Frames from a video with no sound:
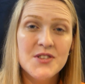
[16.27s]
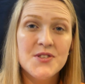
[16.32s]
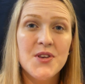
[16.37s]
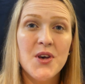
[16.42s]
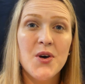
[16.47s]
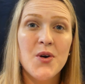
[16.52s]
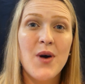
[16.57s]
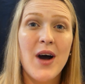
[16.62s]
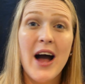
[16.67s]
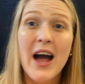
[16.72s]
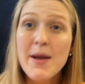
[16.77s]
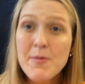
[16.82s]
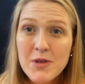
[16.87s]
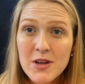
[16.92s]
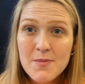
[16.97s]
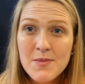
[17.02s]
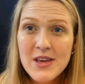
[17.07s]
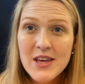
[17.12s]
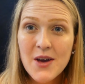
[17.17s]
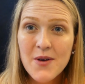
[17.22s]
So I'm going
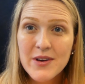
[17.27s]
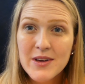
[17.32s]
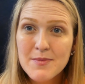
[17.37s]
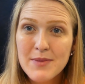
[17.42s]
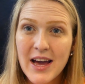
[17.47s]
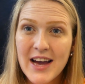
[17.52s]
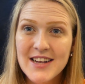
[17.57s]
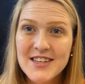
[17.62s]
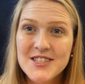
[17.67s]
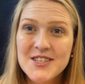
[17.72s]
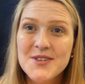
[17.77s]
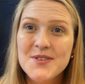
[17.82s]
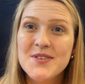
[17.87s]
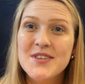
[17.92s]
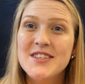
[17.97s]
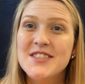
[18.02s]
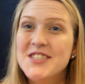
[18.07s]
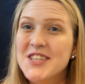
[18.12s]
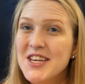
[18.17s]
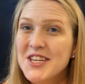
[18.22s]
to be going back to
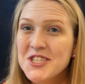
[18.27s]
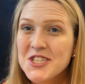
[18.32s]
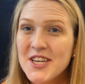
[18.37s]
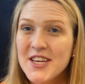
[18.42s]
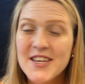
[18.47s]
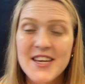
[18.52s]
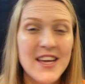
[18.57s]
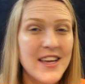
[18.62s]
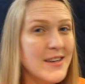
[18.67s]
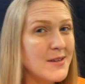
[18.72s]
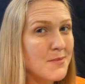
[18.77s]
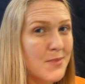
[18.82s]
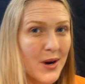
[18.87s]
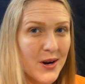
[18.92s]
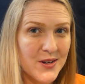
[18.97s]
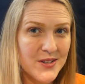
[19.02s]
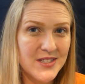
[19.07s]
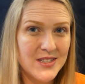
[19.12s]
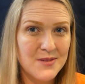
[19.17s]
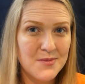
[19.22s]
teaching
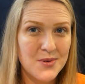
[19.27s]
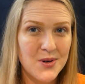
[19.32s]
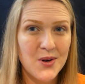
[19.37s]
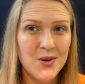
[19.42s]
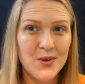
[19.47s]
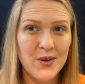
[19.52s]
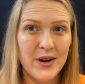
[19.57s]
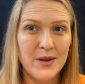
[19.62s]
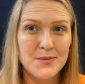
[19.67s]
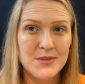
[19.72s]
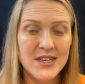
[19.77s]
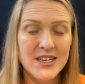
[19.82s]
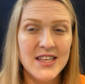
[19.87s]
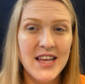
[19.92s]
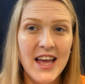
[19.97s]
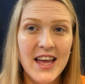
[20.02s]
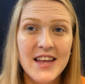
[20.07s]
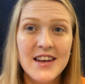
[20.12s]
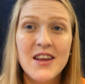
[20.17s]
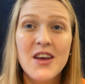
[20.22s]
in-person programs
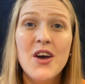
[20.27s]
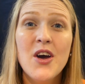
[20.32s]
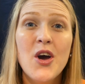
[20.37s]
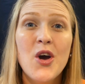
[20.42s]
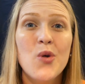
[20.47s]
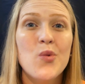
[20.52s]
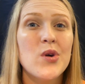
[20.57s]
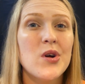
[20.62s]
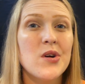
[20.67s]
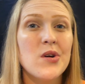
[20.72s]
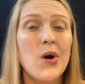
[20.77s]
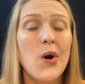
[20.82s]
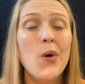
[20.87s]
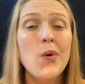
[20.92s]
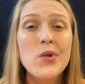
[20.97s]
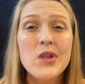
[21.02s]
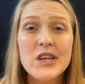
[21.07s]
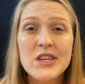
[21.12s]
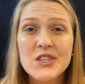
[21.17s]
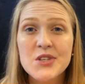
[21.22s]
again. We're
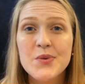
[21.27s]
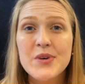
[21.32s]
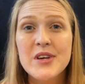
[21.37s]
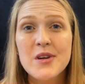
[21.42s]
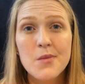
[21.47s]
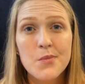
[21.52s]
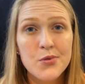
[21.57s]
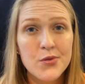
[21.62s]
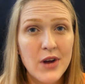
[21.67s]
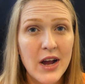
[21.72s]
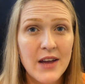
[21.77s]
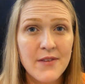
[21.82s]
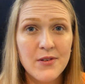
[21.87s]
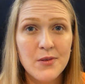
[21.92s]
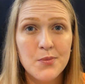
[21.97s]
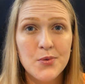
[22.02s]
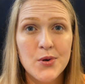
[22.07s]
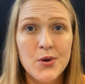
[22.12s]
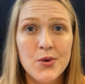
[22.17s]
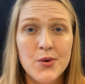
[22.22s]
only doing
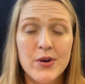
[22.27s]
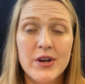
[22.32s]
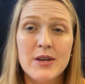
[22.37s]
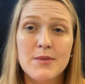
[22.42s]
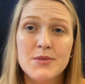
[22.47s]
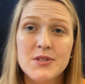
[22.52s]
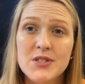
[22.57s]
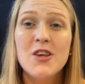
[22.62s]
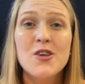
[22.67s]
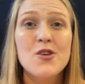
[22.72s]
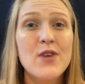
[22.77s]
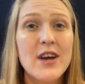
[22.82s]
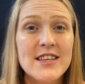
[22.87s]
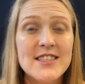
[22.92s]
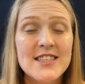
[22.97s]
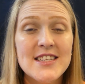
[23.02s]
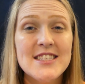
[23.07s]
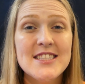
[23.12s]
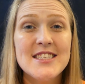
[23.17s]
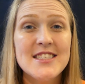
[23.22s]
private programs. You
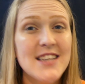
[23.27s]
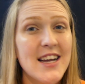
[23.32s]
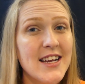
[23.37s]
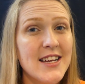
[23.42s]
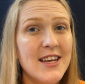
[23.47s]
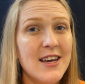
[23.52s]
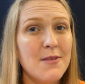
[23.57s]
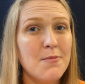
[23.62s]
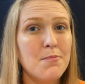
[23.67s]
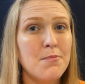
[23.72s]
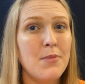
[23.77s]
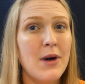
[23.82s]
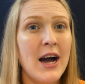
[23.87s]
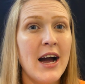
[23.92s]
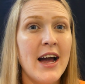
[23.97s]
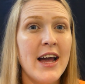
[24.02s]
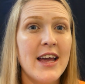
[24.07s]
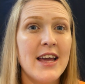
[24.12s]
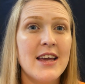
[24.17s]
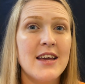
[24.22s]
guys can sign up
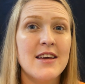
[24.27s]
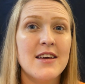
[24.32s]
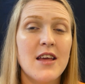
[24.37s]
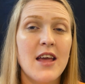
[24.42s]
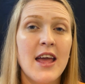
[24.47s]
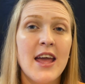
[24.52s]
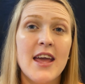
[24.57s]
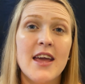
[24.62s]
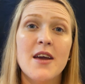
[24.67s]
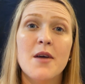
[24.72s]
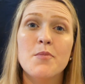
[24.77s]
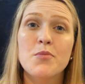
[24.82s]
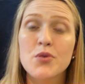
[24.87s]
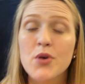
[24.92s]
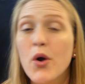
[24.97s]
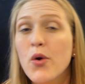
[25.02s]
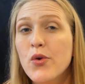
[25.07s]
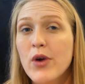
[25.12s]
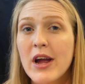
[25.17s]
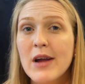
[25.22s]
by a
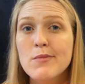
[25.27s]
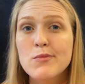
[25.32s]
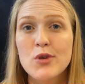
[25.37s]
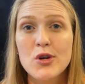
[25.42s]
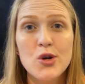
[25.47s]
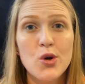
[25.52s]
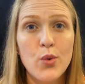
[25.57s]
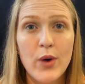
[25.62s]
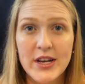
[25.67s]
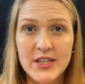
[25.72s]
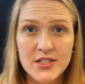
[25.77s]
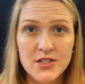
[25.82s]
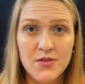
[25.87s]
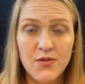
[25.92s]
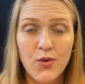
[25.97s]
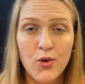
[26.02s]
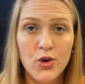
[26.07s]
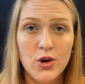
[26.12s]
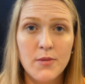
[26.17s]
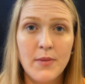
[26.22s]
program request
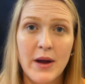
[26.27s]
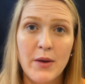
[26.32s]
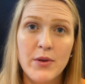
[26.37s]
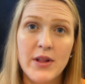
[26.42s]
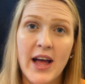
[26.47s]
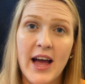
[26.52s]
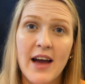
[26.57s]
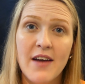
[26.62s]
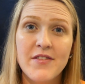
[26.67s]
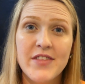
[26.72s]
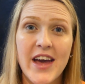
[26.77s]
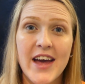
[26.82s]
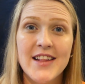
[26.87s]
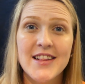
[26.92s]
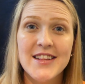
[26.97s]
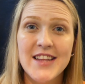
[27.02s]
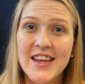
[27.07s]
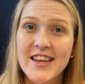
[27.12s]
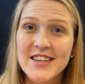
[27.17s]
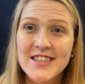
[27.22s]
form. I will have that
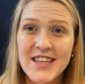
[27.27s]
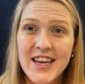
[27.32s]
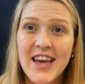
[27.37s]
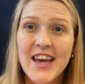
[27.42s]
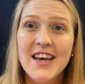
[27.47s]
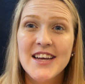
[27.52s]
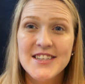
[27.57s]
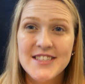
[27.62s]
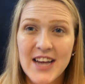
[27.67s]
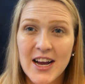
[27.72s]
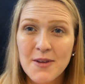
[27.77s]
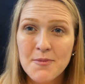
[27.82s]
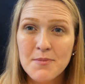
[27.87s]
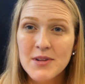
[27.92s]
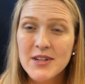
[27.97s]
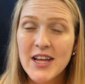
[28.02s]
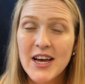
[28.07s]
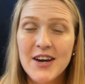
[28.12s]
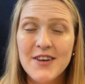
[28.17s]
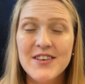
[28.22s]
linked down
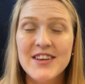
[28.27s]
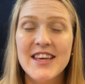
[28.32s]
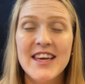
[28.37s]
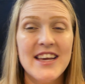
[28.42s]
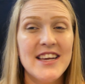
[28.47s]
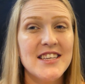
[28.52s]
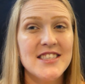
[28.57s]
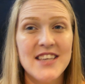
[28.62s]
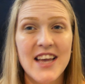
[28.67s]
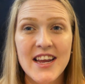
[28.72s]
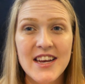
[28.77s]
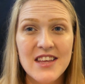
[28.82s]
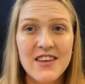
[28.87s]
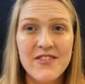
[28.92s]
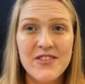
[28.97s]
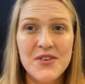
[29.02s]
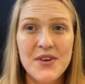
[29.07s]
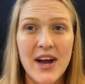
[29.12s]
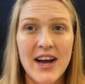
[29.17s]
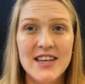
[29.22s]
below in case any of
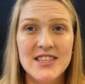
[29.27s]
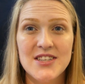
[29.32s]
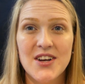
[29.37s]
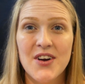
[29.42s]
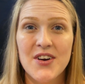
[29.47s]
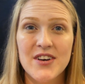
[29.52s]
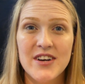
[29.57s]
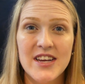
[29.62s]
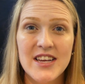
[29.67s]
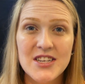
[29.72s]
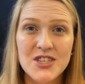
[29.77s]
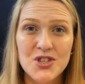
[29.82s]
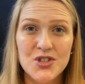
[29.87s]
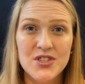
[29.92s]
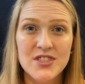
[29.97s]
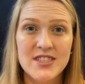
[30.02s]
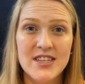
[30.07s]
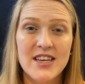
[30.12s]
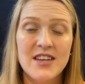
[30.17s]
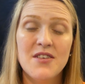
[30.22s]
you guys are
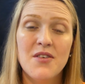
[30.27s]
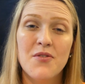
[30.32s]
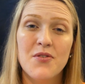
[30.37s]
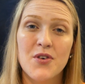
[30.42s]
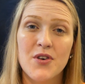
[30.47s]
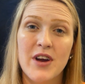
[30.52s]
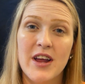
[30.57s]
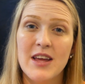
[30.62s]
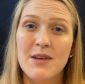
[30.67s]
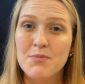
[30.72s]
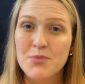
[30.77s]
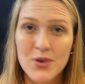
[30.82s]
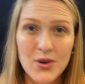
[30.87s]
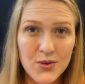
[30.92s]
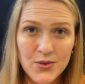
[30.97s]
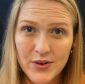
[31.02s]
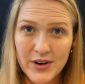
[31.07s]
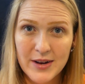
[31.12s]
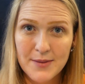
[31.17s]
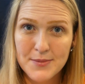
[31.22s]
interested for a
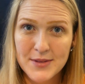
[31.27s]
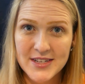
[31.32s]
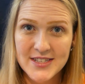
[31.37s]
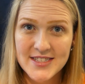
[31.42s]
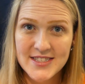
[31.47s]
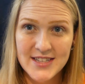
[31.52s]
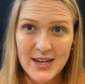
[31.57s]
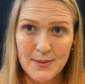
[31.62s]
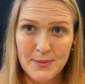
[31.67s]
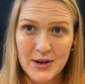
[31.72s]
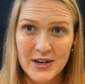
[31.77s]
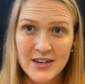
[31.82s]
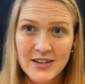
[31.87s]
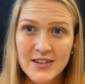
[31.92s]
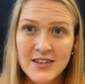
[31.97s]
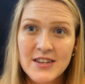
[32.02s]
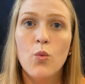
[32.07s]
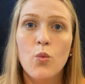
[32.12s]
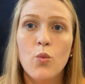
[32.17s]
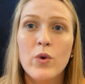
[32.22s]
program this summer.
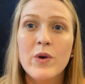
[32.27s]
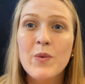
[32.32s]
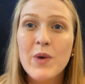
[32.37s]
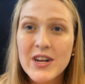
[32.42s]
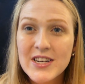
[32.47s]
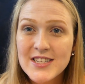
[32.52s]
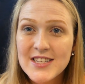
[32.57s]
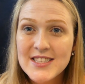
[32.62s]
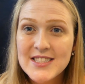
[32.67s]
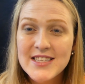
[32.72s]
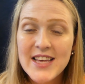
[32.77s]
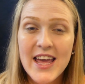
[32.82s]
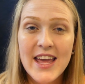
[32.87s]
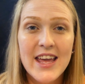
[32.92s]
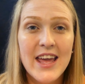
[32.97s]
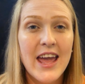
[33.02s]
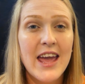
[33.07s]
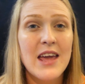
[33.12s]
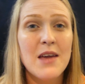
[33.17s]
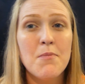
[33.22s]
We want to
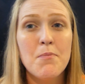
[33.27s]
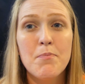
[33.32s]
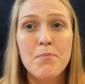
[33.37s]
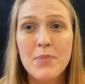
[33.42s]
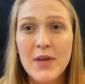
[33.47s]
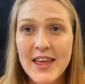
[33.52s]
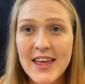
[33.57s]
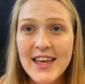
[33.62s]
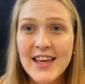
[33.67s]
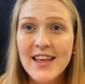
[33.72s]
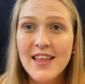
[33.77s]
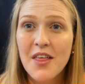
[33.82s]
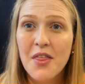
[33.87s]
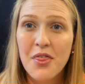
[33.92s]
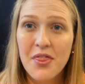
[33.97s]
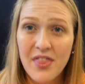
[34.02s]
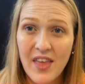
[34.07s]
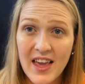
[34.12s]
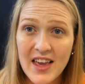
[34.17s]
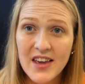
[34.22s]
say a big
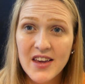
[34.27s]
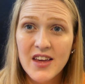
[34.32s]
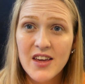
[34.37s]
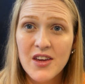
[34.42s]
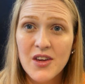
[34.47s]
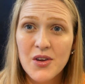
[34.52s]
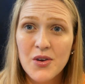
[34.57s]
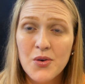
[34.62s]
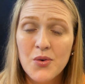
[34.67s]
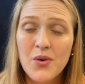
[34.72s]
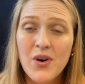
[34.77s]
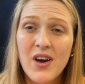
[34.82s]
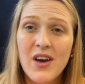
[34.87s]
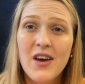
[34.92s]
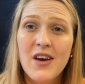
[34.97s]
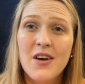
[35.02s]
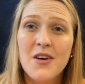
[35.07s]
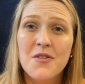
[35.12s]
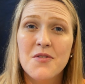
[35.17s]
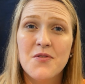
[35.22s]
thank you
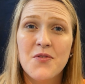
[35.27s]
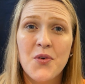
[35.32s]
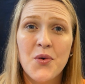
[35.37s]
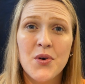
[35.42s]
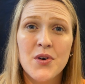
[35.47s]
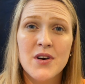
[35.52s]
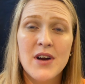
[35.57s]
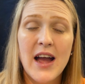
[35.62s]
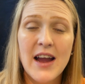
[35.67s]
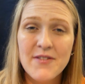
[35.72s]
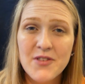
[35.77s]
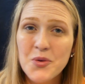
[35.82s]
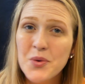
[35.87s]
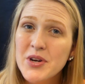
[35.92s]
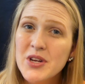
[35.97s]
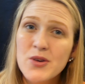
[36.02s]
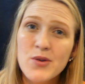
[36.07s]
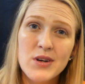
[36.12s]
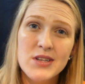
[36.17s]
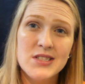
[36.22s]
for
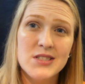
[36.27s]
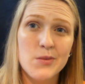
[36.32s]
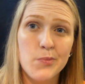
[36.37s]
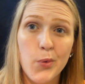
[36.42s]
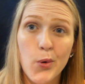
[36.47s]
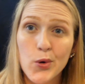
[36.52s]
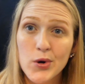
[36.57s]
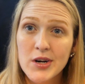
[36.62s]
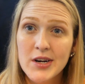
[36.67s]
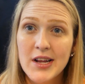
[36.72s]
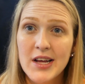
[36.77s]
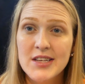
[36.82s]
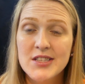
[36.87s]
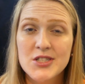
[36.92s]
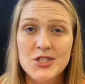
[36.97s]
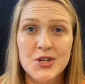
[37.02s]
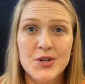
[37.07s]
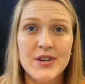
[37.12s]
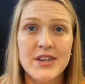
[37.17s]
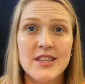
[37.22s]
everyone who has supported us
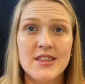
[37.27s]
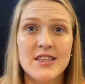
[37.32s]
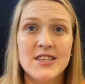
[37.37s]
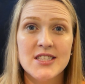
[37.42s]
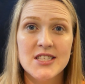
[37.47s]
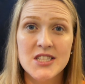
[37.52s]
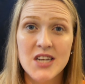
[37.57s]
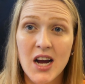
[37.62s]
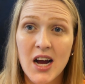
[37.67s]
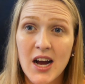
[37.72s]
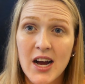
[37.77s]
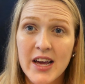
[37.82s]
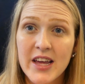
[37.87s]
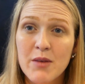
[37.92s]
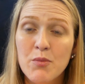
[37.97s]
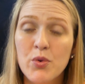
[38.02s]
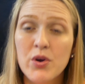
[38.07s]
during this time.